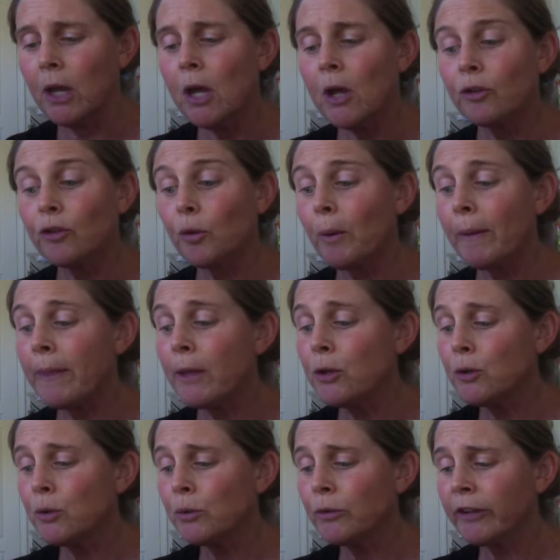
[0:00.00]
So when the
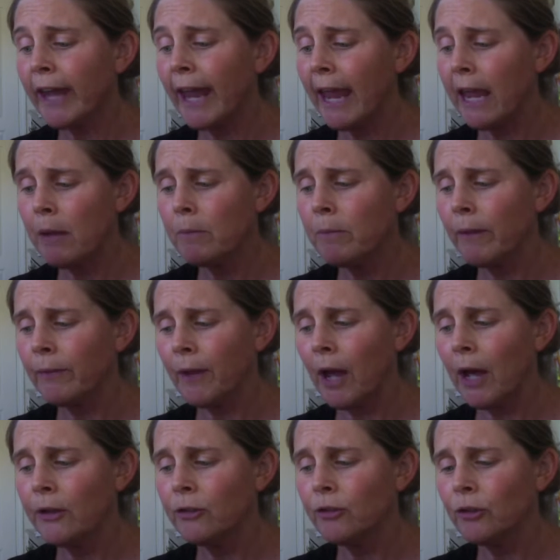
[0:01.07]
news came that the
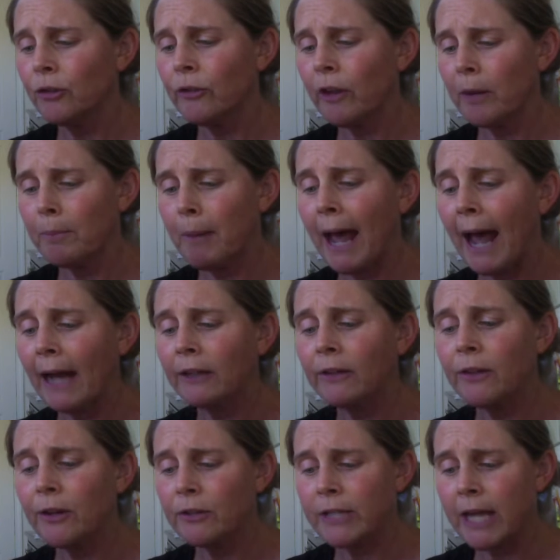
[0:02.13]
hunters had packed
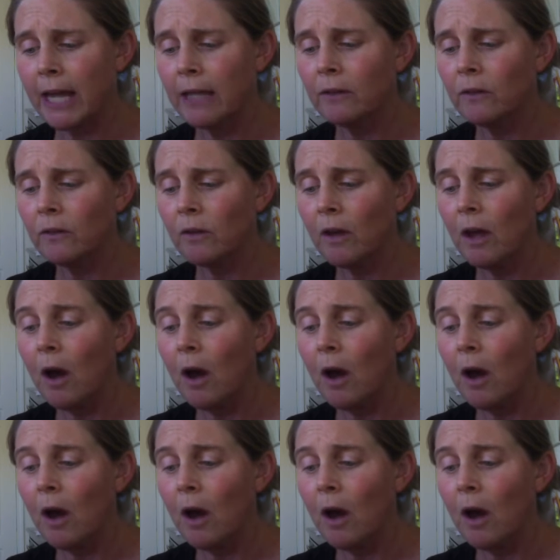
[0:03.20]
their tents,